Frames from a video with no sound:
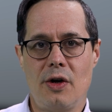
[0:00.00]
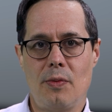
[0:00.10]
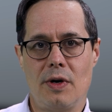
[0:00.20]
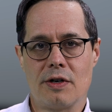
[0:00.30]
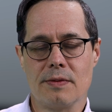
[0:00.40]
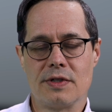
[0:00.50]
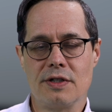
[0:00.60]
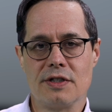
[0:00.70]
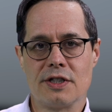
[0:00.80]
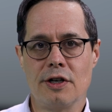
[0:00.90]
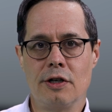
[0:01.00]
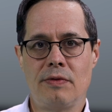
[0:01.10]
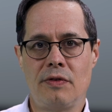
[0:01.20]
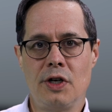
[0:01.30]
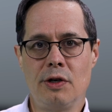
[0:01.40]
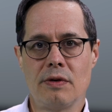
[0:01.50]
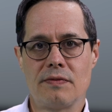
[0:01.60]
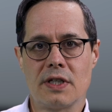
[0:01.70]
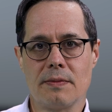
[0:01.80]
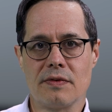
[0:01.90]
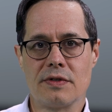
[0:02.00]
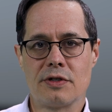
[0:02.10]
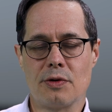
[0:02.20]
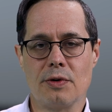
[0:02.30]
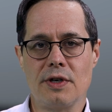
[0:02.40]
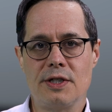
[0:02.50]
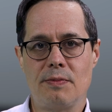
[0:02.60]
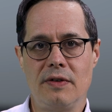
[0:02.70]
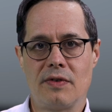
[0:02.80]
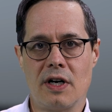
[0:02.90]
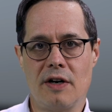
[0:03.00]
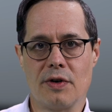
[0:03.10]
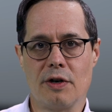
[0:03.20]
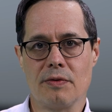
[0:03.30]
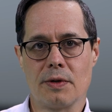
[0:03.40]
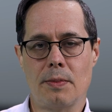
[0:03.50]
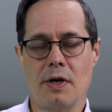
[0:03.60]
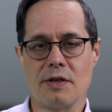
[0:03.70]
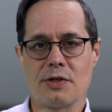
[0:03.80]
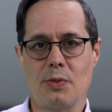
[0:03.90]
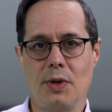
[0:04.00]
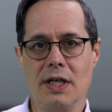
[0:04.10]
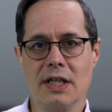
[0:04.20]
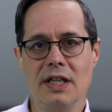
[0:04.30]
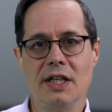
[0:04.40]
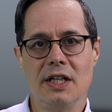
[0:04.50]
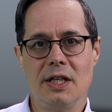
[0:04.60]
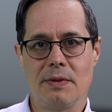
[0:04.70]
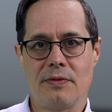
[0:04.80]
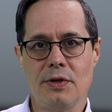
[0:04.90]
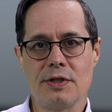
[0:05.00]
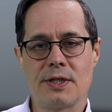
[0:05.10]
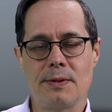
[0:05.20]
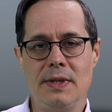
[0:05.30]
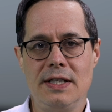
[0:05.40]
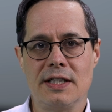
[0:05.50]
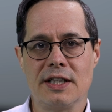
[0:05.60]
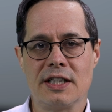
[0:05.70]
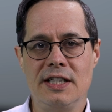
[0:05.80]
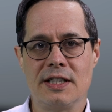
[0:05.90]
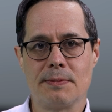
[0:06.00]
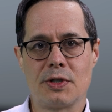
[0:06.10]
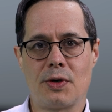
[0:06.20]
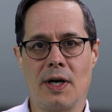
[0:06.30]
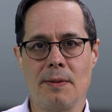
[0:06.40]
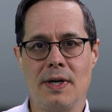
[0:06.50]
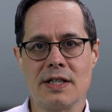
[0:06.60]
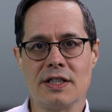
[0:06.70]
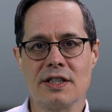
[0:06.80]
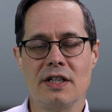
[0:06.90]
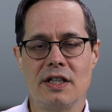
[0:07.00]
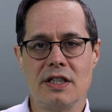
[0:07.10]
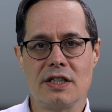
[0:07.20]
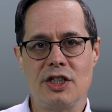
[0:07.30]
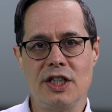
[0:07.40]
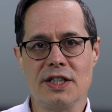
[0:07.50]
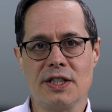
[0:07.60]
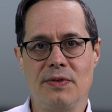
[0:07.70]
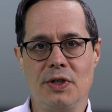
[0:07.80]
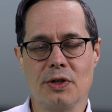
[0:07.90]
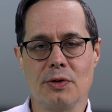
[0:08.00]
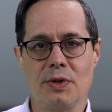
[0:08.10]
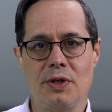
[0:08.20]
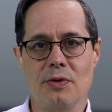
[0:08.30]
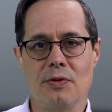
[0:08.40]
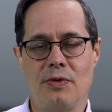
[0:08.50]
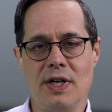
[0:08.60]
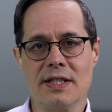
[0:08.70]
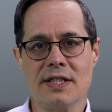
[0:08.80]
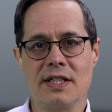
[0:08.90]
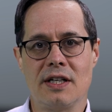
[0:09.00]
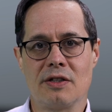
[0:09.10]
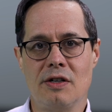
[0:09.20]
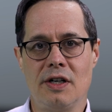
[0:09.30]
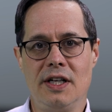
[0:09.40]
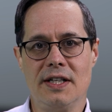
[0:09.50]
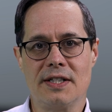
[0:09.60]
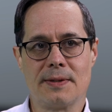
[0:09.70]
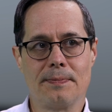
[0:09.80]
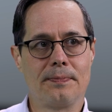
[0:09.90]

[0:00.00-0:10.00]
Welcome to this overview of some of the stories we've covered over the past week. But first, please hit the subscribe button and share this video with your friends and colleagues.